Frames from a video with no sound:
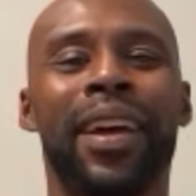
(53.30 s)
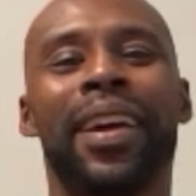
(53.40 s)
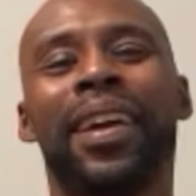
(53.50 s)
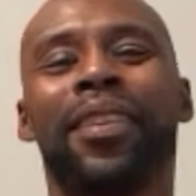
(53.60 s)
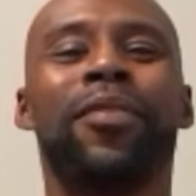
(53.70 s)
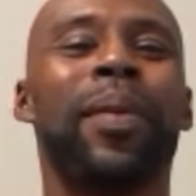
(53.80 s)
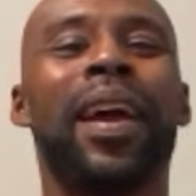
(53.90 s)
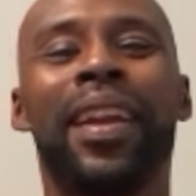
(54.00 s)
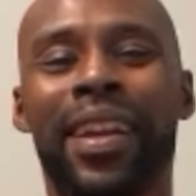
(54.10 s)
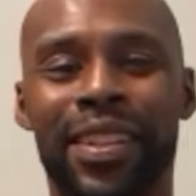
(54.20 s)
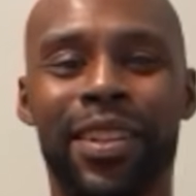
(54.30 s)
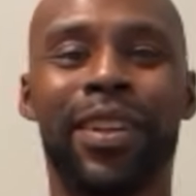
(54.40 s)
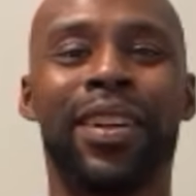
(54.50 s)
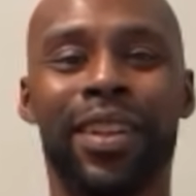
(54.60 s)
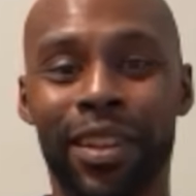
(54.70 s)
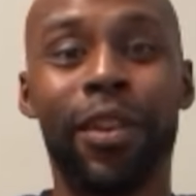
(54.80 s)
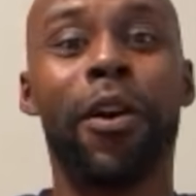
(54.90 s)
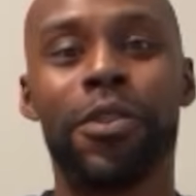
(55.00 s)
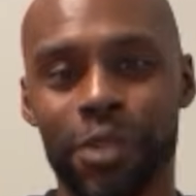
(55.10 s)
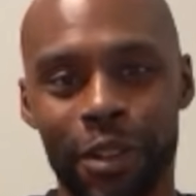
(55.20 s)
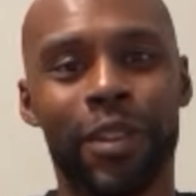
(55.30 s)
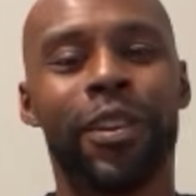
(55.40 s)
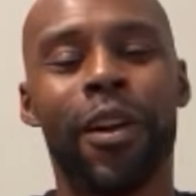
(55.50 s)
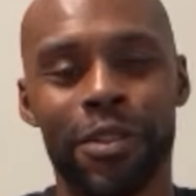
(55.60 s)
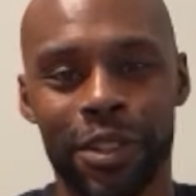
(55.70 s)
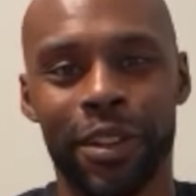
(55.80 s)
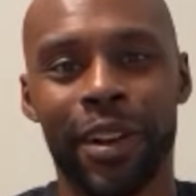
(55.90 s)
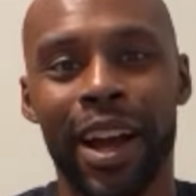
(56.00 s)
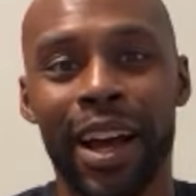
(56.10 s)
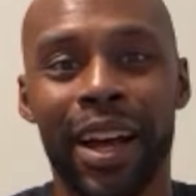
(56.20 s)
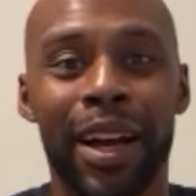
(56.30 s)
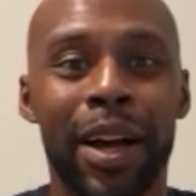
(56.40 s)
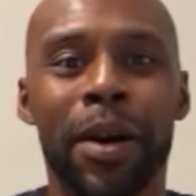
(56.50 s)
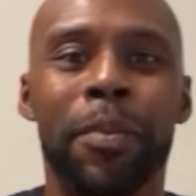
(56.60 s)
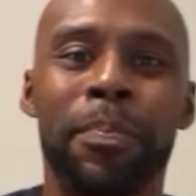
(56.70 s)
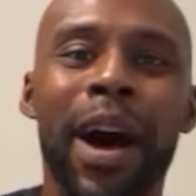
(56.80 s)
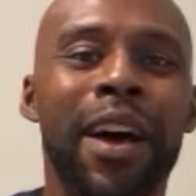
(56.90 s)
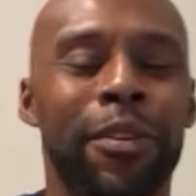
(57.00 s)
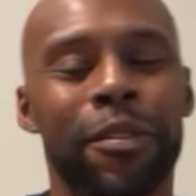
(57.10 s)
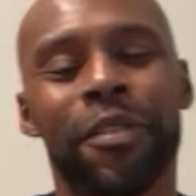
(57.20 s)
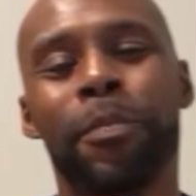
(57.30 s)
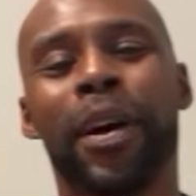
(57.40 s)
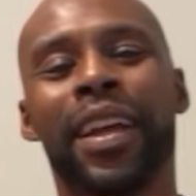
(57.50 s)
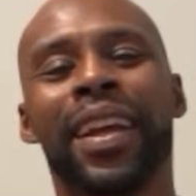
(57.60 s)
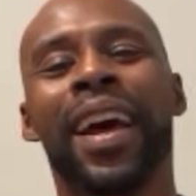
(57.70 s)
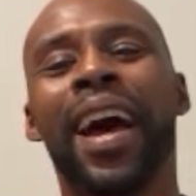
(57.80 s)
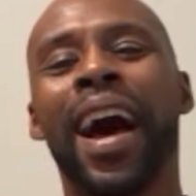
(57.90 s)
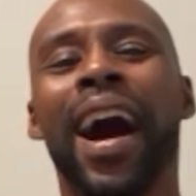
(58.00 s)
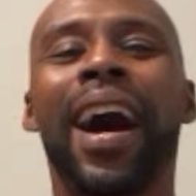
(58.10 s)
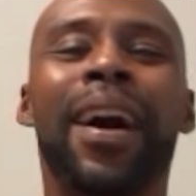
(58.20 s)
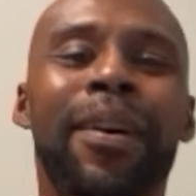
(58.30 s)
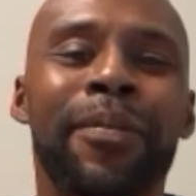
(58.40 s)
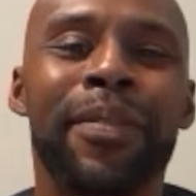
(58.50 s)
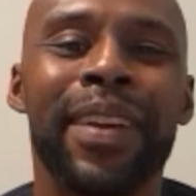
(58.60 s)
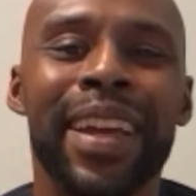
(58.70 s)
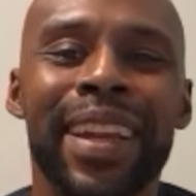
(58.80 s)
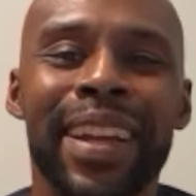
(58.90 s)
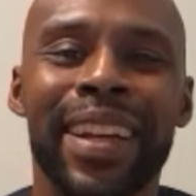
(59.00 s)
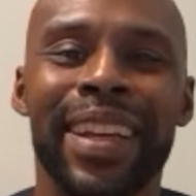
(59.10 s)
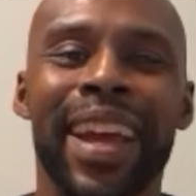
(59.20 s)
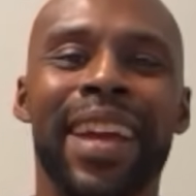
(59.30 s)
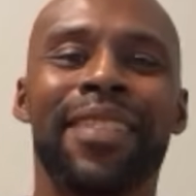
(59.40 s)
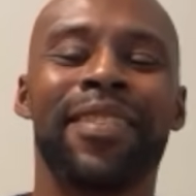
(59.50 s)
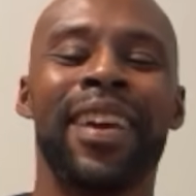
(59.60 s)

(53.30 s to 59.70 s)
expanding into larger and larger models. But in any case,